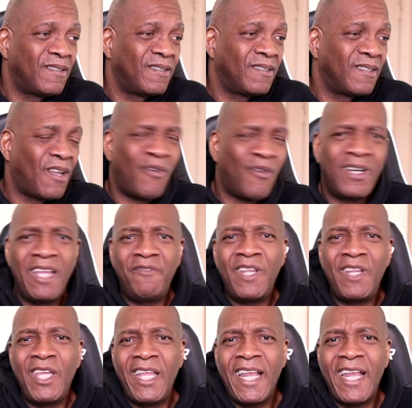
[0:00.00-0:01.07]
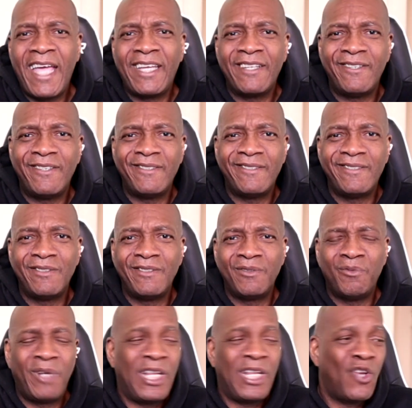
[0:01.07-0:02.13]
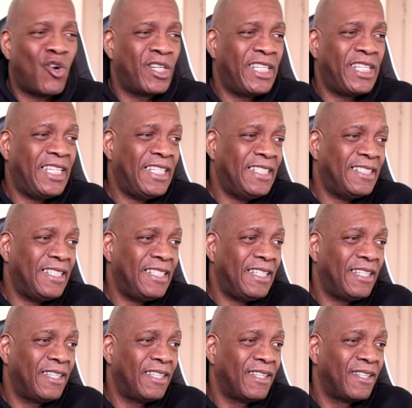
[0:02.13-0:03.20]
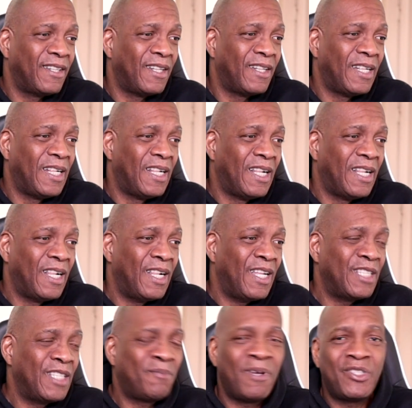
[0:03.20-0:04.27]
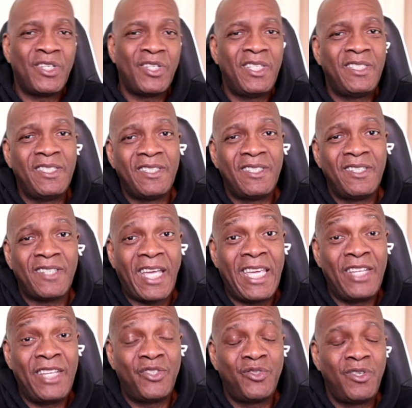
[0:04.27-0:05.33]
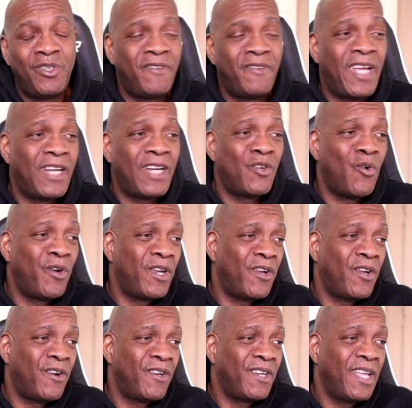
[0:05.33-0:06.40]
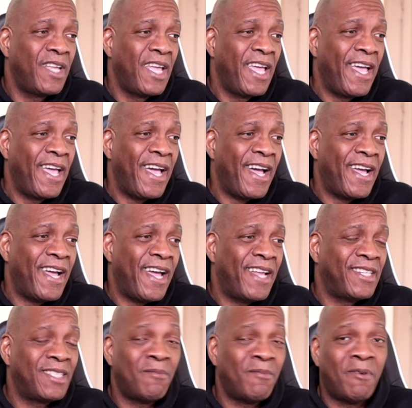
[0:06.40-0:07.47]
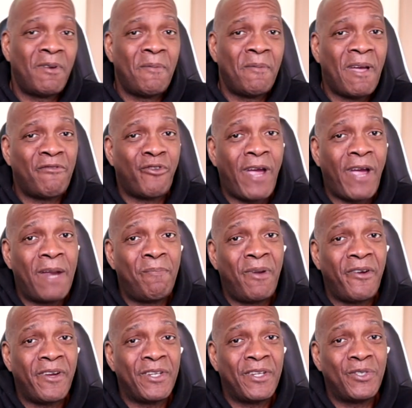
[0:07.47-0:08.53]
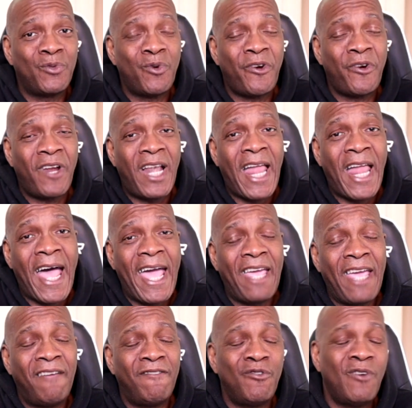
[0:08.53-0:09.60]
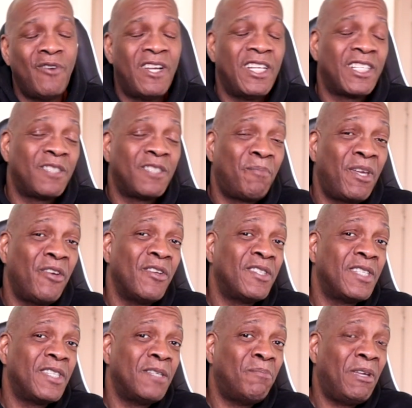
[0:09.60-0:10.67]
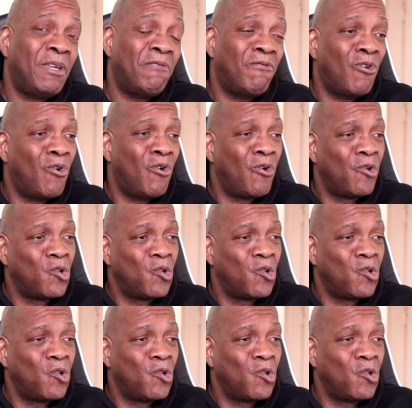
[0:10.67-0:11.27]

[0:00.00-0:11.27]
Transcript: I wonder if they're like really uneasy. Especially since there's a history of that going on, and some of them have grandparents who are alive who had experienced it before.